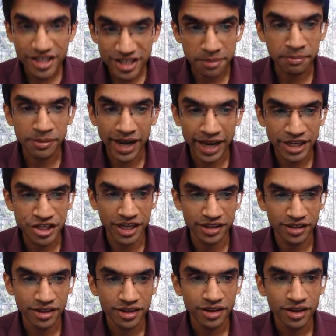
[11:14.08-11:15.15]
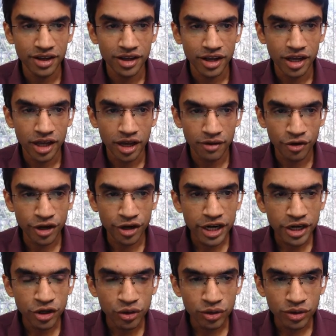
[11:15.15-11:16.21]
supply chain. What
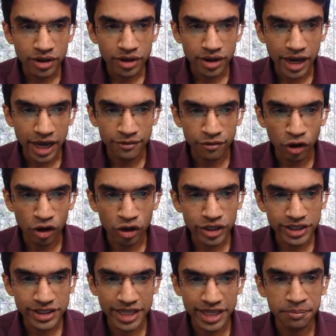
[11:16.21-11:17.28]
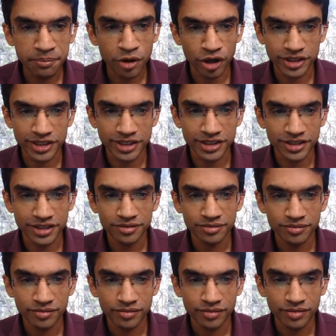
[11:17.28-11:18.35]
I'll do, I'll follow the same process.
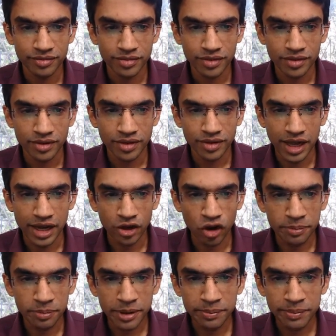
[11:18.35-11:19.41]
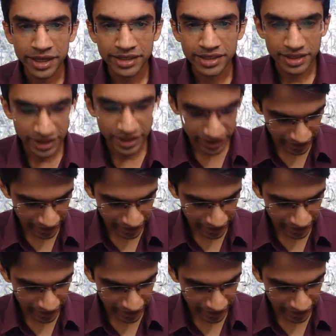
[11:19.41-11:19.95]
I'll copy paste these